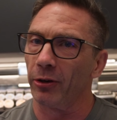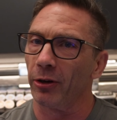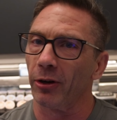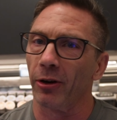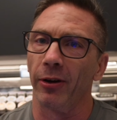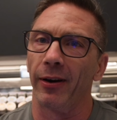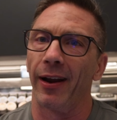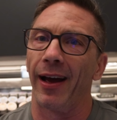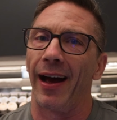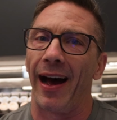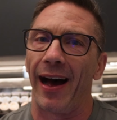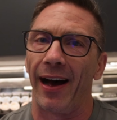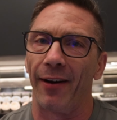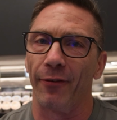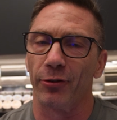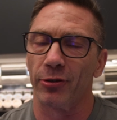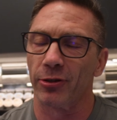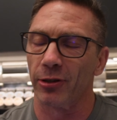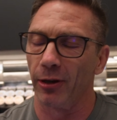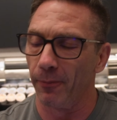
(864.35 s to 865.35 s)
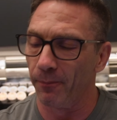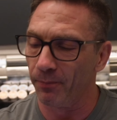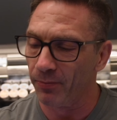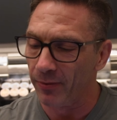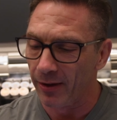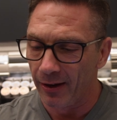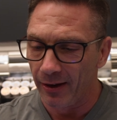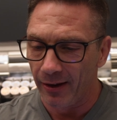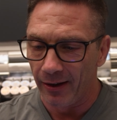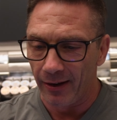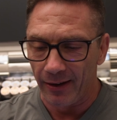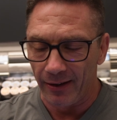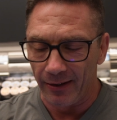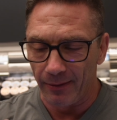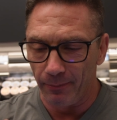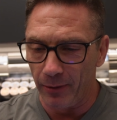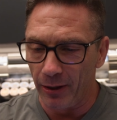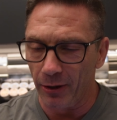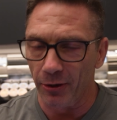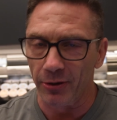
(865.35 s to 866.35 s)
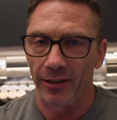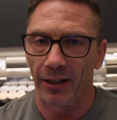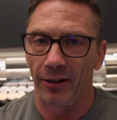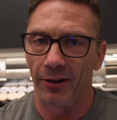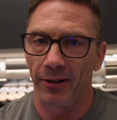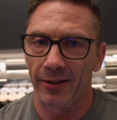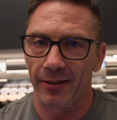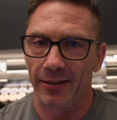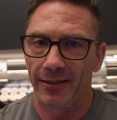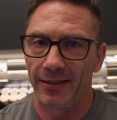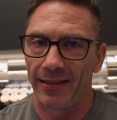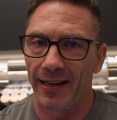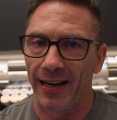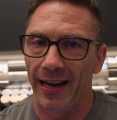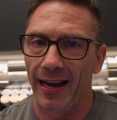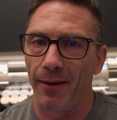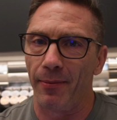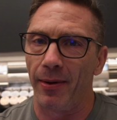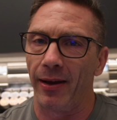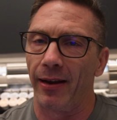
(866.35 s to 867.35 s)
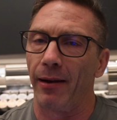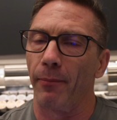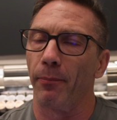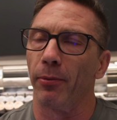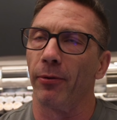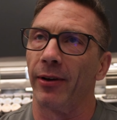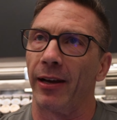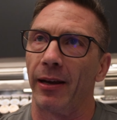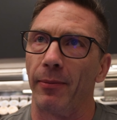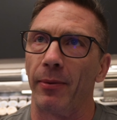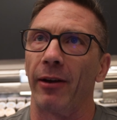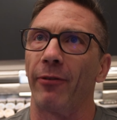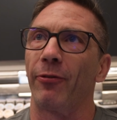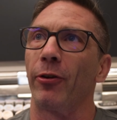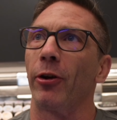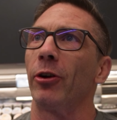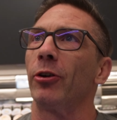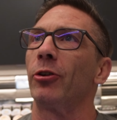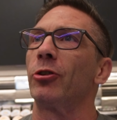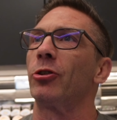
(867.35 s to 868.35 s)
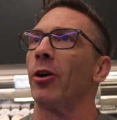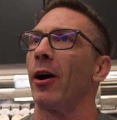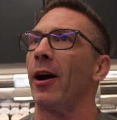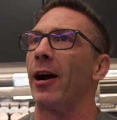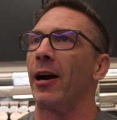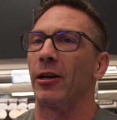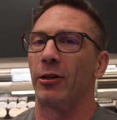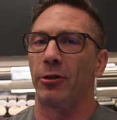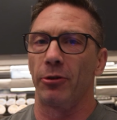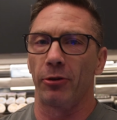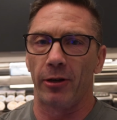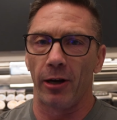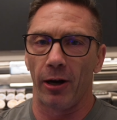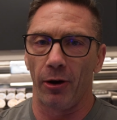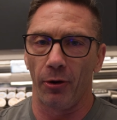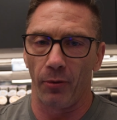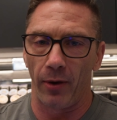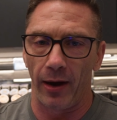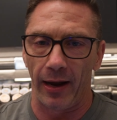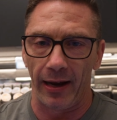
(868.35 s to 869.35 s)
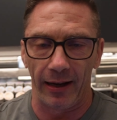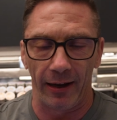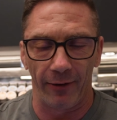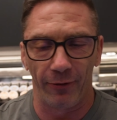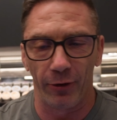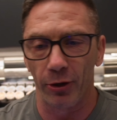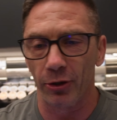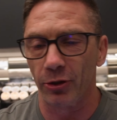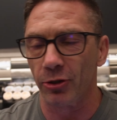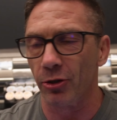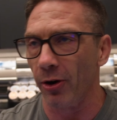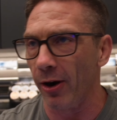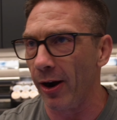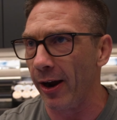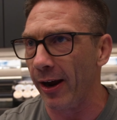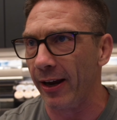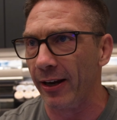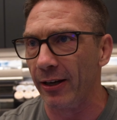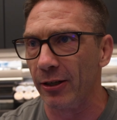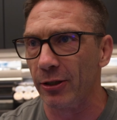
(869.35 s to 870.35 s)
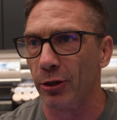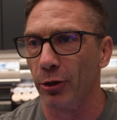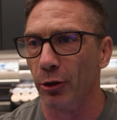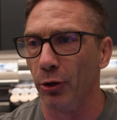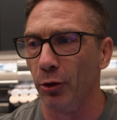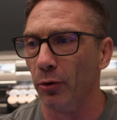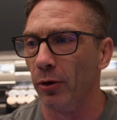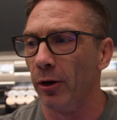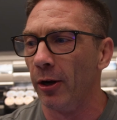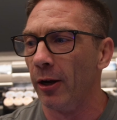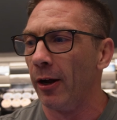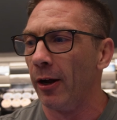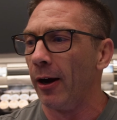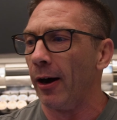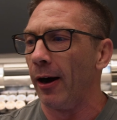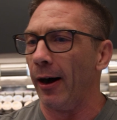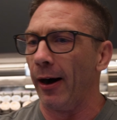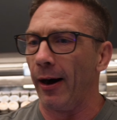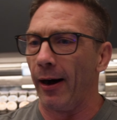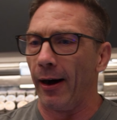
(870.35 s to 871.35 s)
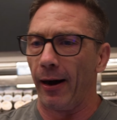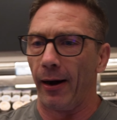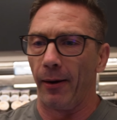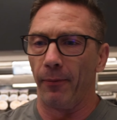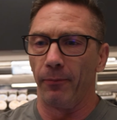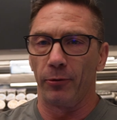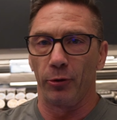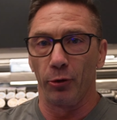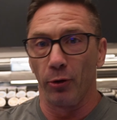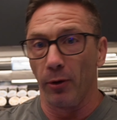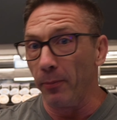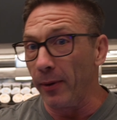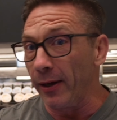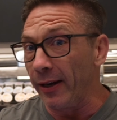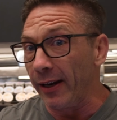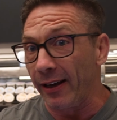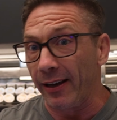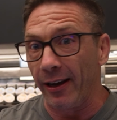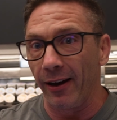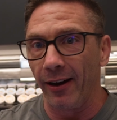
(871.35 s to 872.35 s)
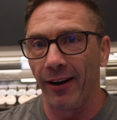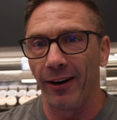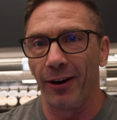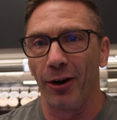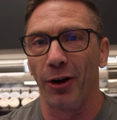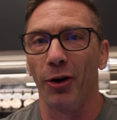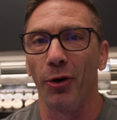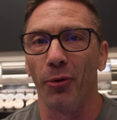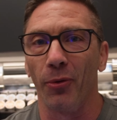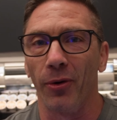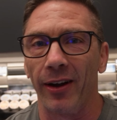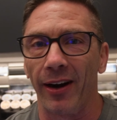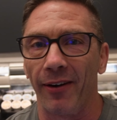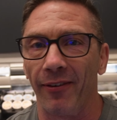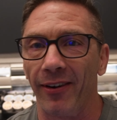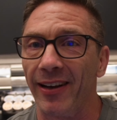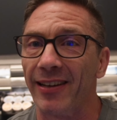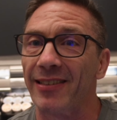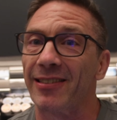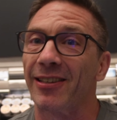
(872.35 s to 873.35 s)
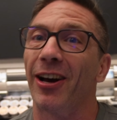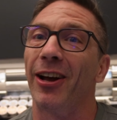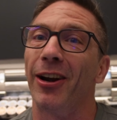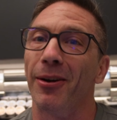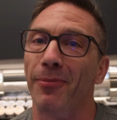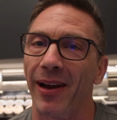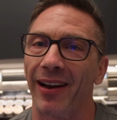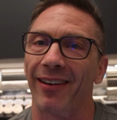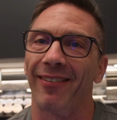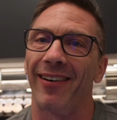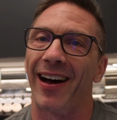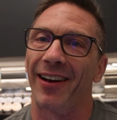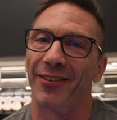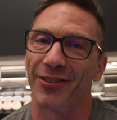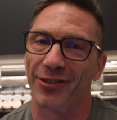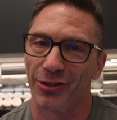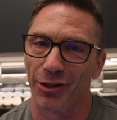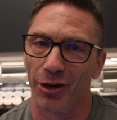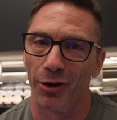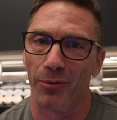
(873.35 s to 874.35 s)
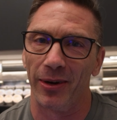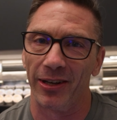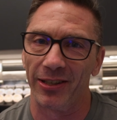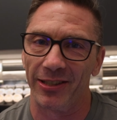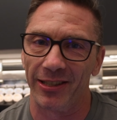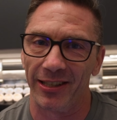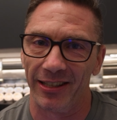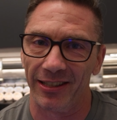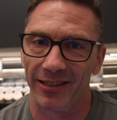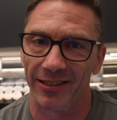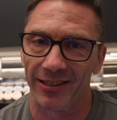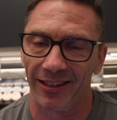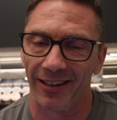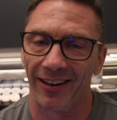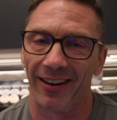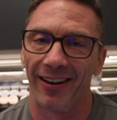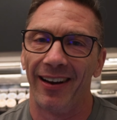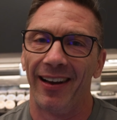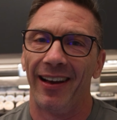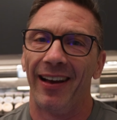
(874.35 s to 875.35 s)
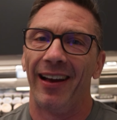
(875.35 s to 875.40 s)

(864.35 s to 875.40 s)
You're gonna have some meals that are the same, and believe me, if you're trying to cut weight, if you're trying to do a mini cut or whatever, it's gonna make life so much easier.